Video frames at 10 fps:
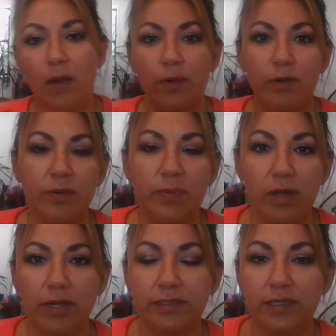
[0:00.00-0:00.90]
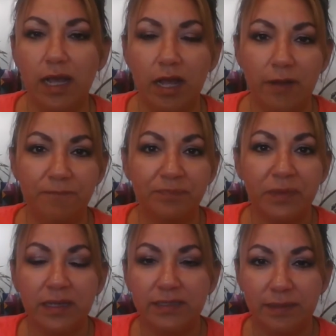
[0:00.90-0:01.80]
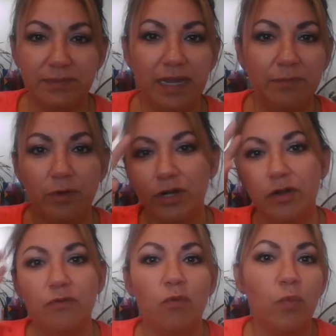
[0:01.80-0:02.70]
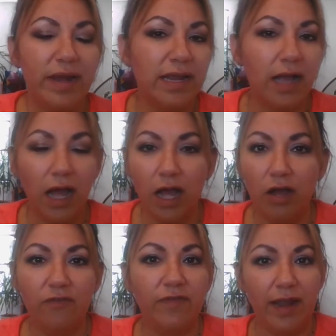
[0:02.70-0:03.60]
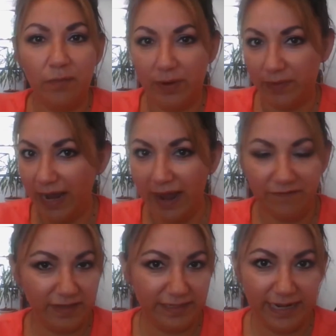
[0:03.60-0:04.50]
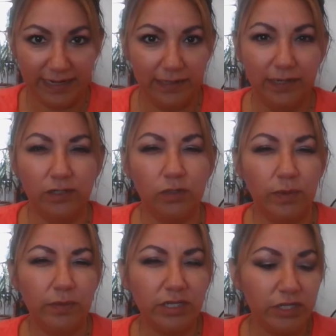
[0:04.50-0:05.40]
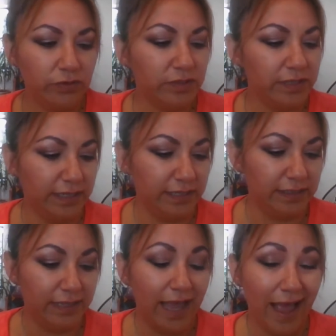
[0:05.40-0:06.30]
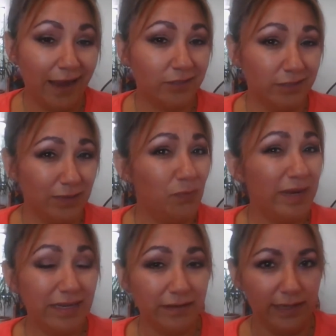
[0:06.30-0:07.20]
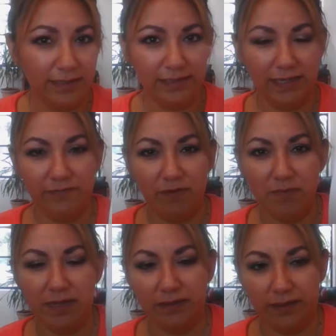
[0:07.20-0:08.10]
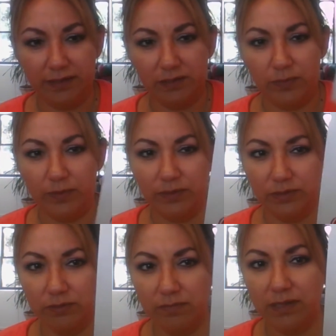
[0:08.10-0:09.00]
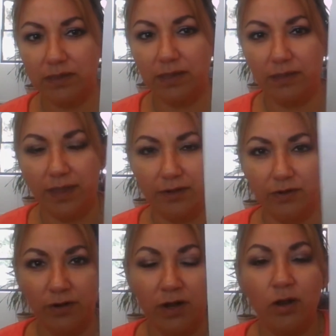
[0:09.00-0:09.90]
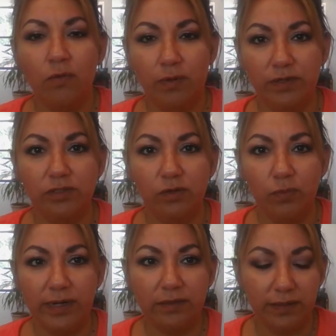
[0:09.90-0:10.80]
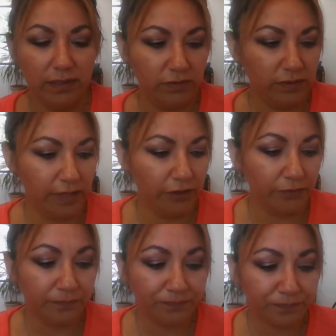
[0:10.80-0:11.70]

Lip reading: and we would put September, week of, and we would have the date in there. So we would use this actually weekly instead of a monthly. So we wouldn't do a monthly letter, we would do a weekly newsletter.